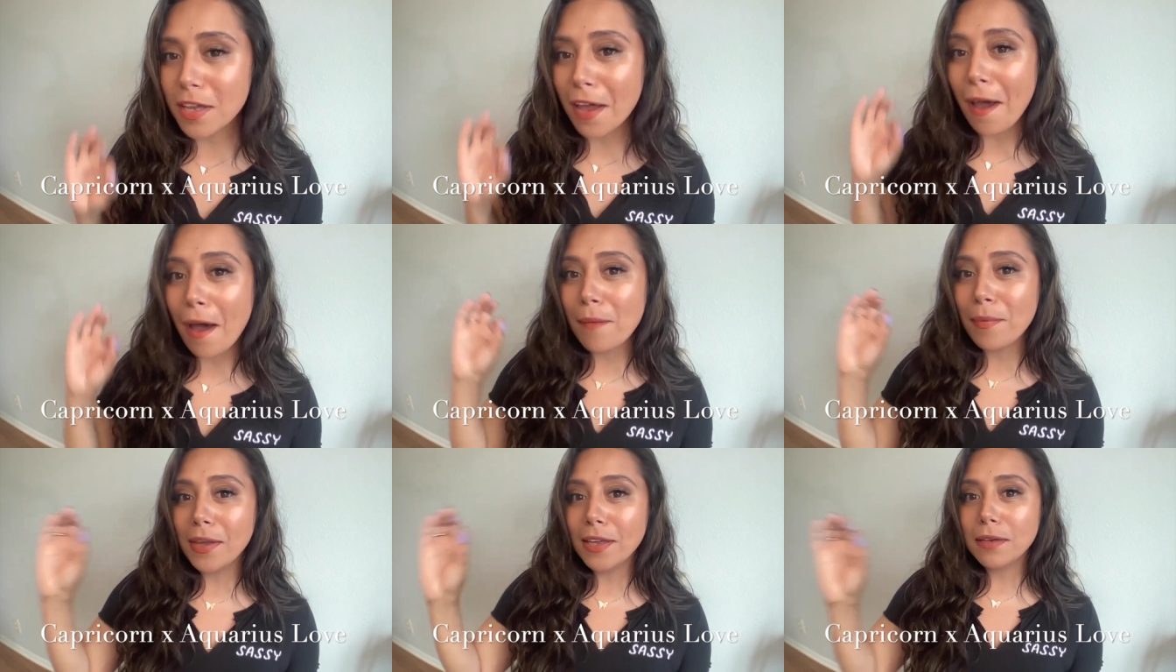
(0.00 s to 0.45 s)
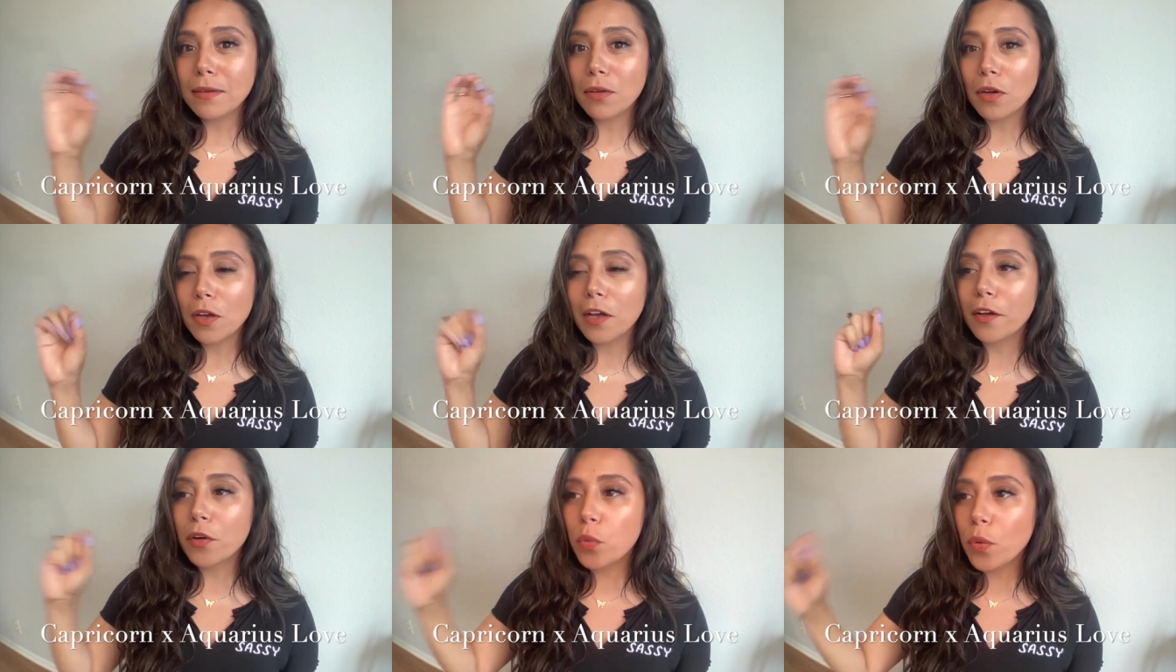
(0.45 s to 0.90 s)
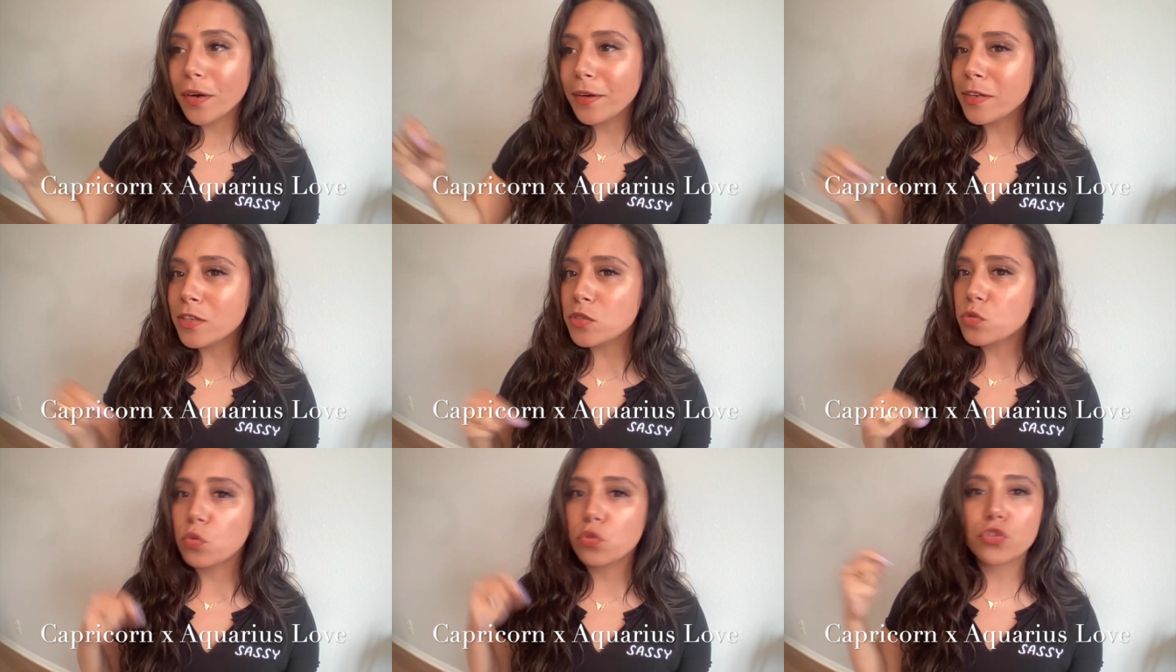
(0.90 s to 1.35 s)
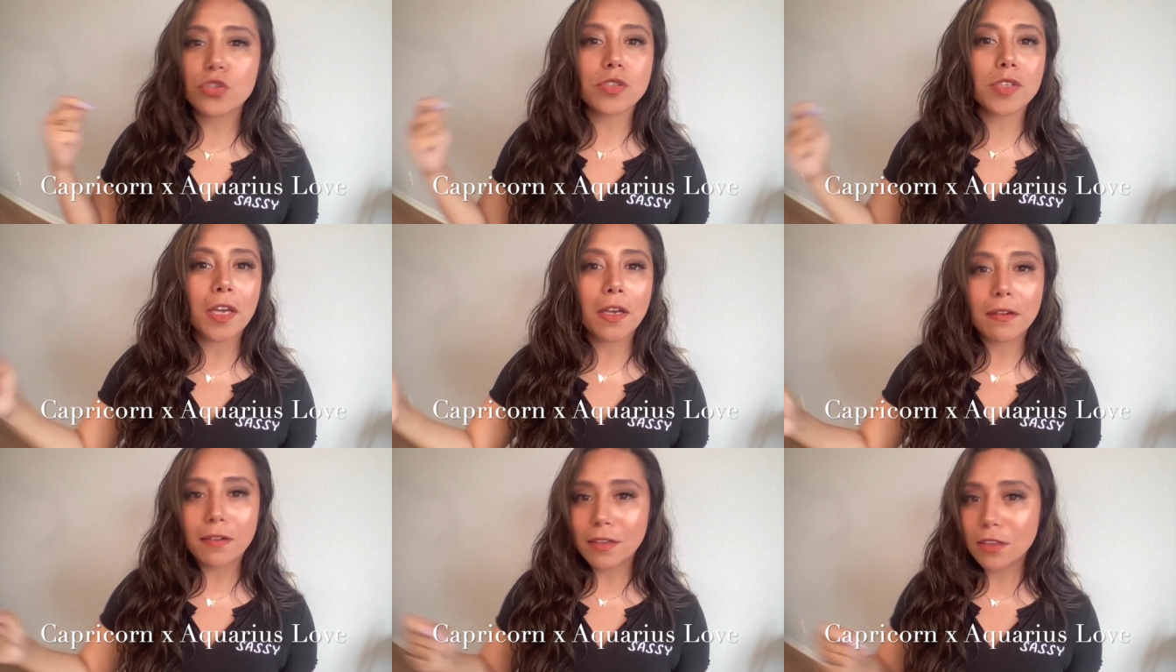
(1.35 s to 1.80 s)
habit, Aquarius will just
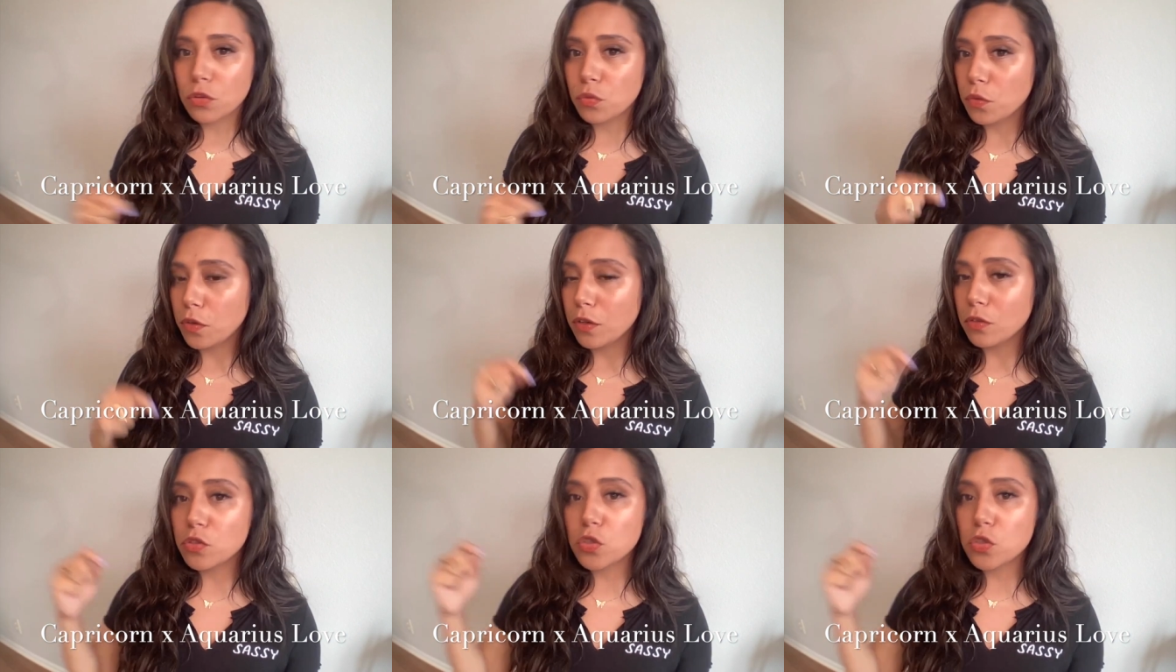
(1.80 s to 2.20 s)
carry it through.